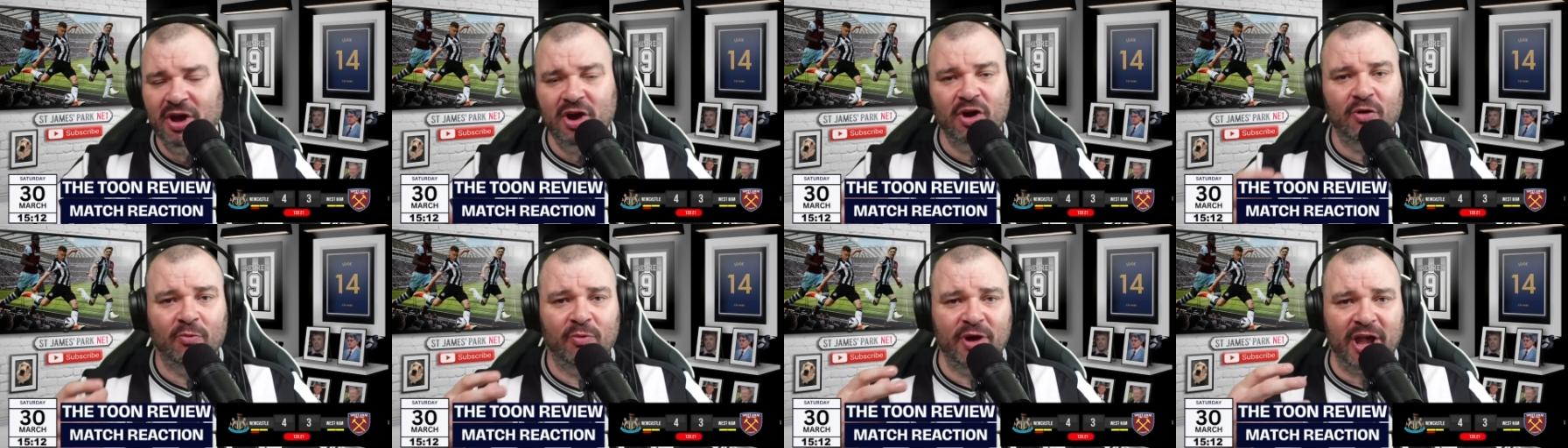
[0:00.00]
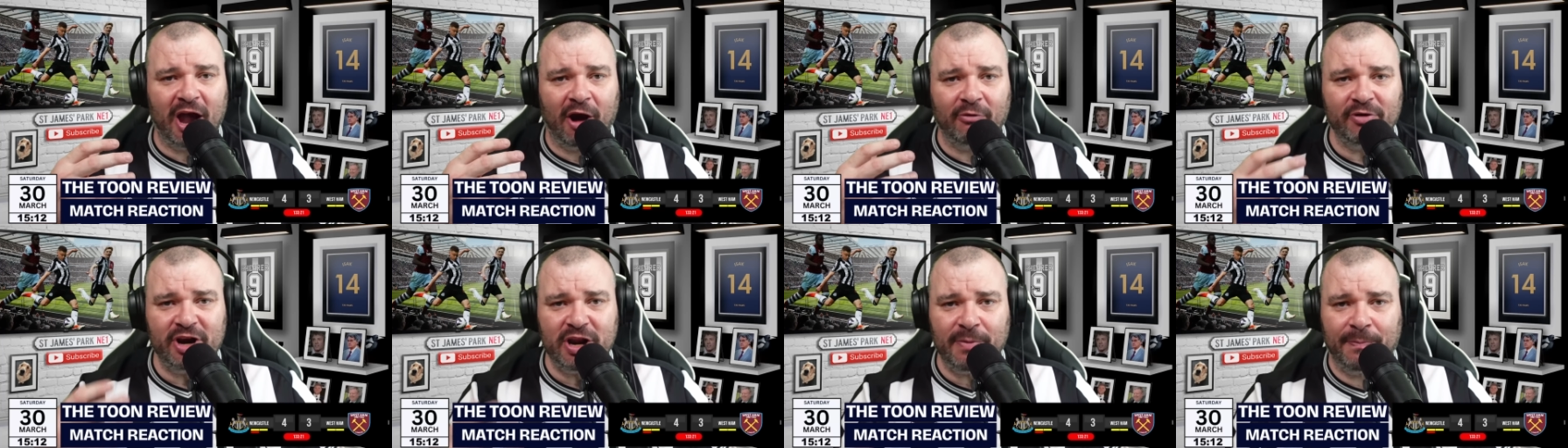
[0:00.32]
We
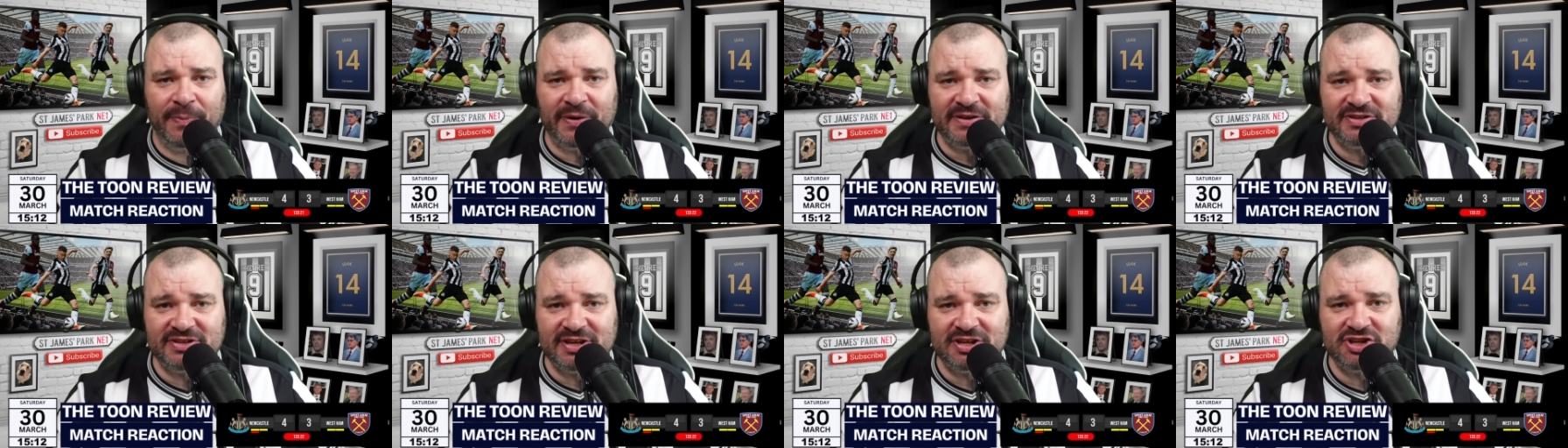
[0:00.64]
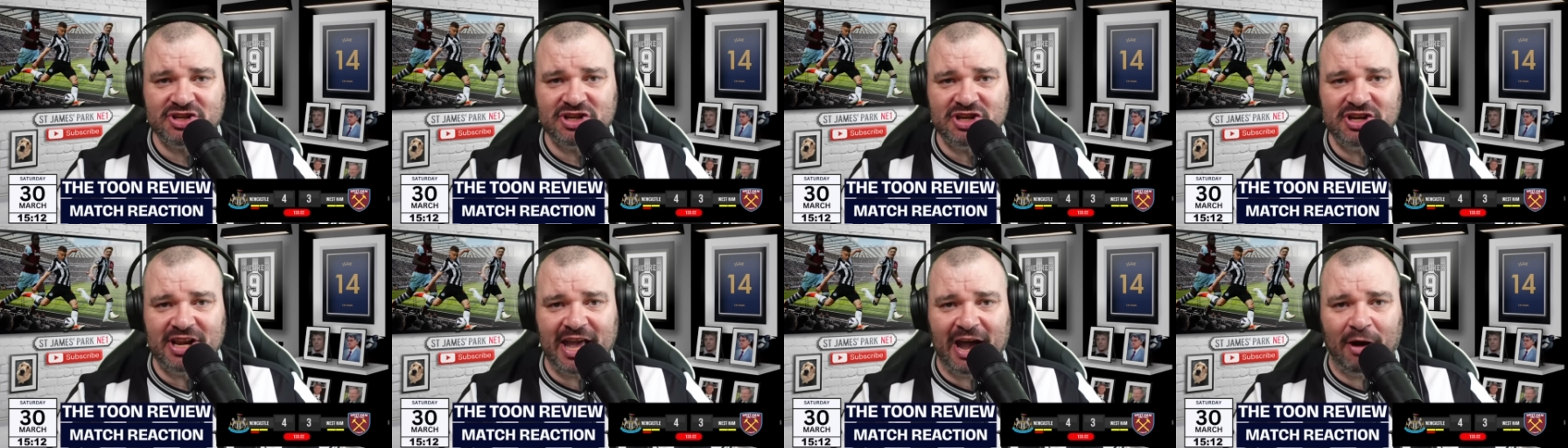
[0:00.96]
are in a
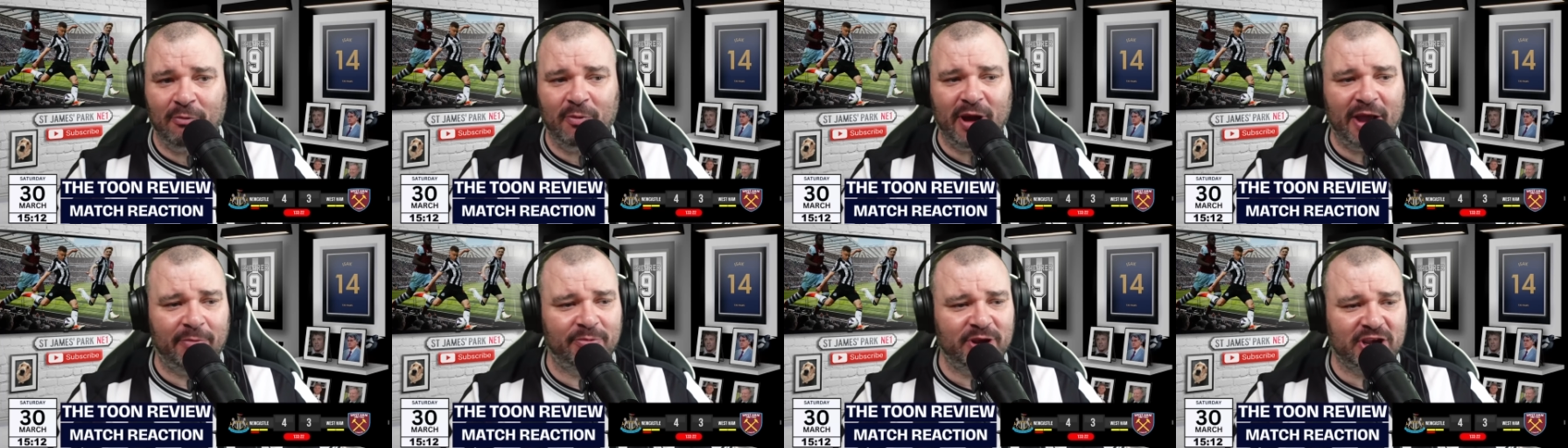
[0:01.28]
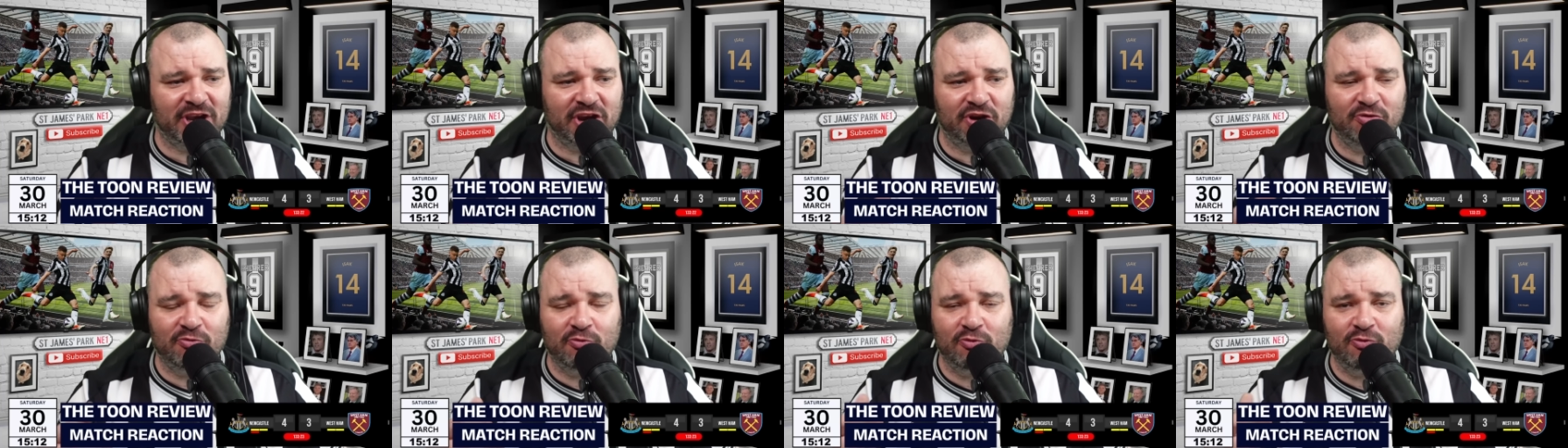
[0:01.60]
position now where we
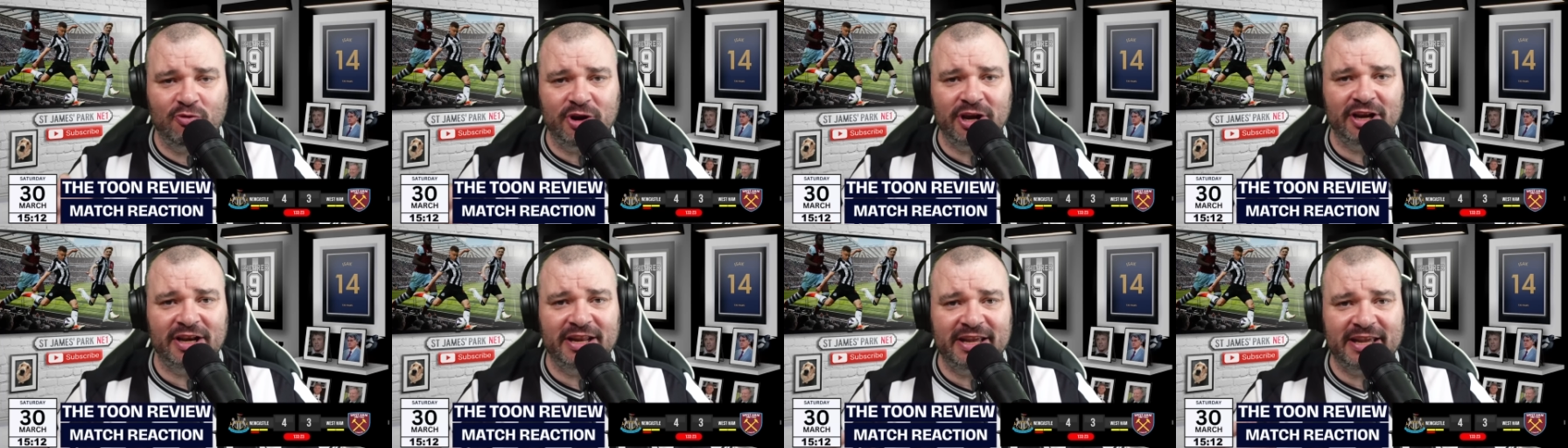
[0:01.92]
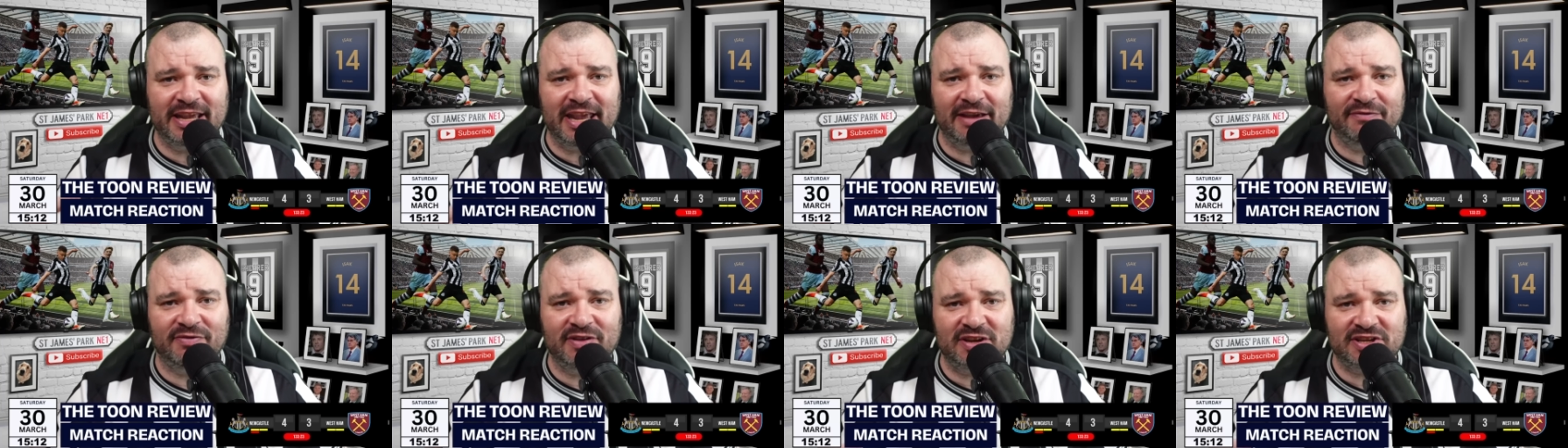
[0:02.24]
can really
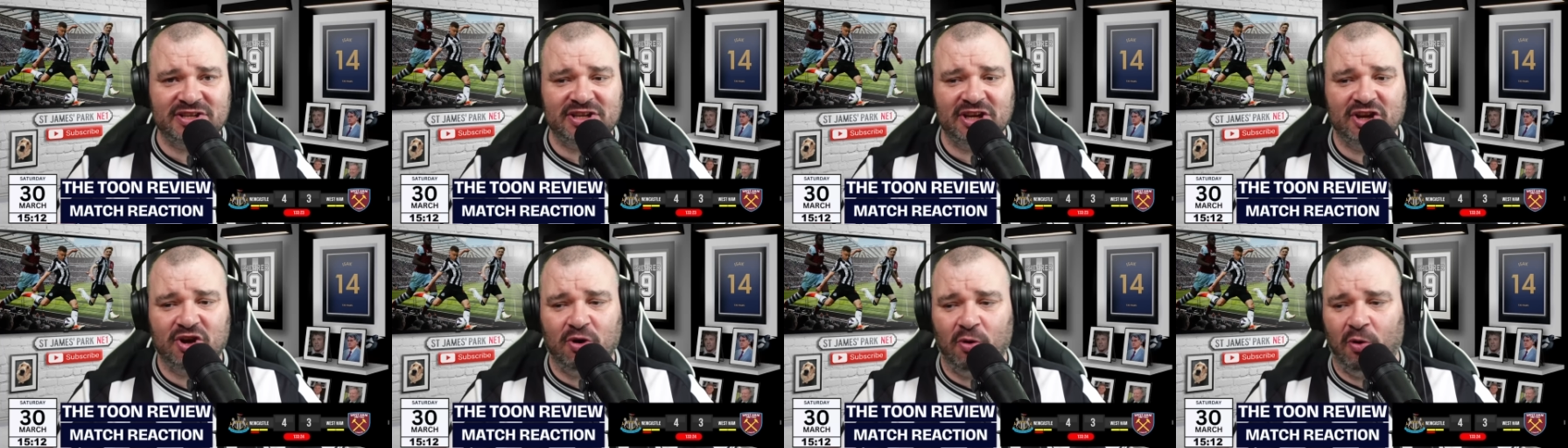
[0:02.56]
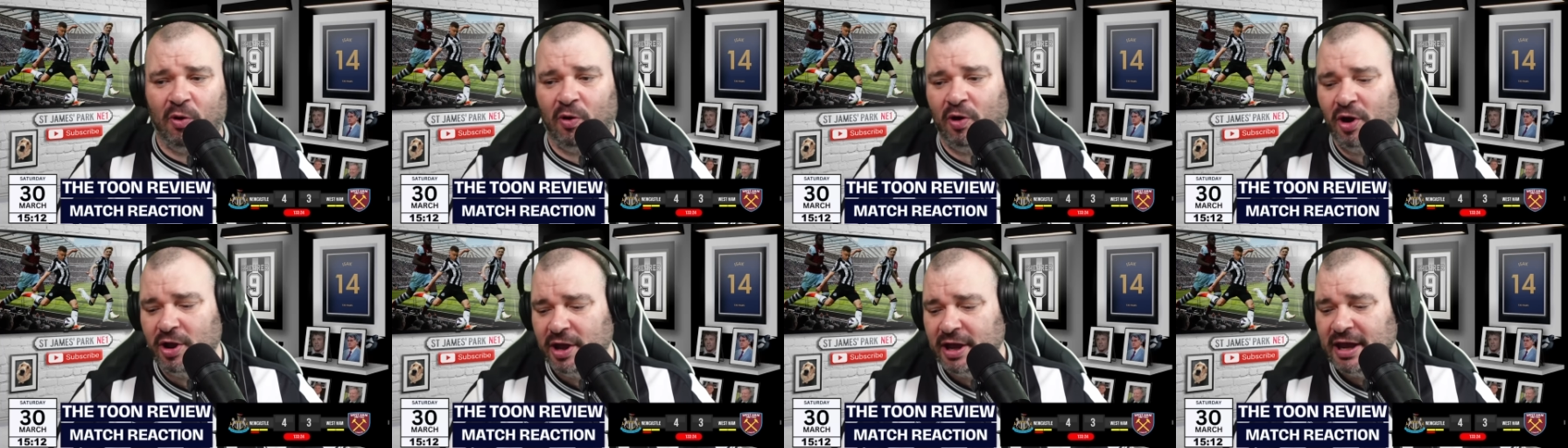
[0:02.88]
give this a
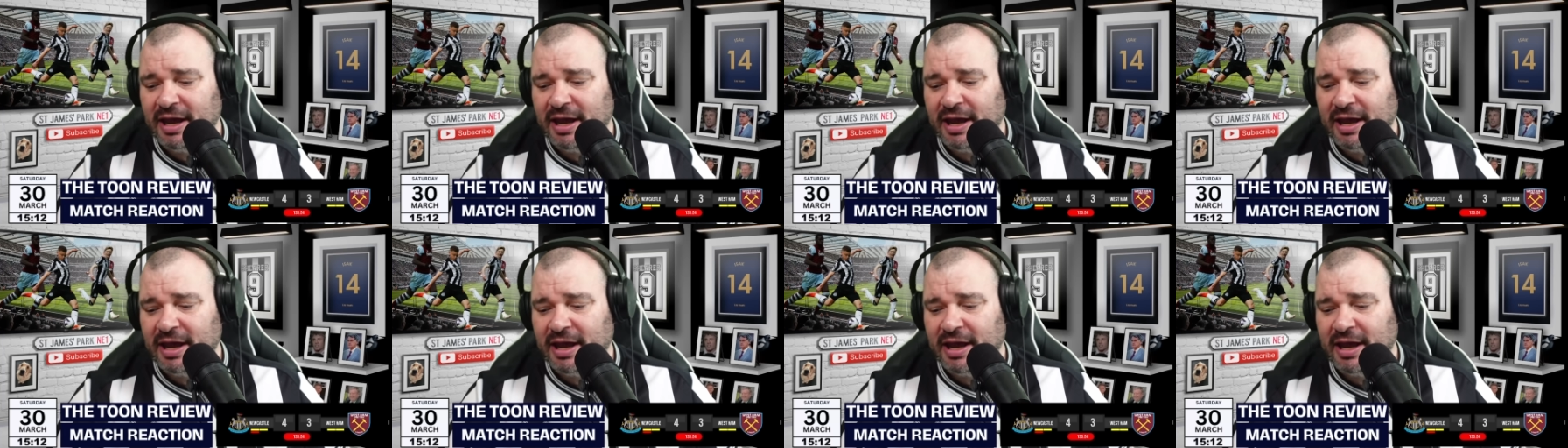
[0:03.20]
go.